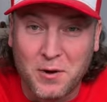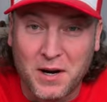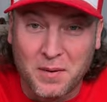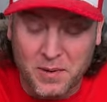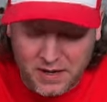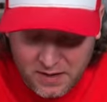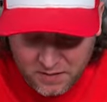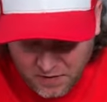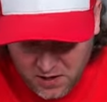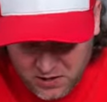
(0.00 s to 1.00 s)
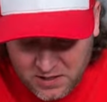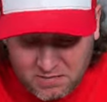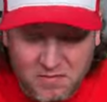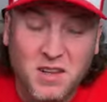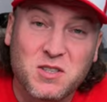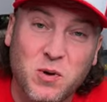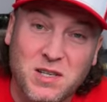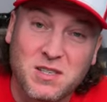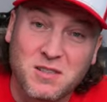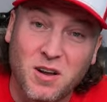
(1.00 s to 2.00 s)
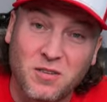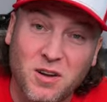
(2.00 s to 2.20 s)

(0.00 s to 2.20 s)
rib. First, let's rinse the salt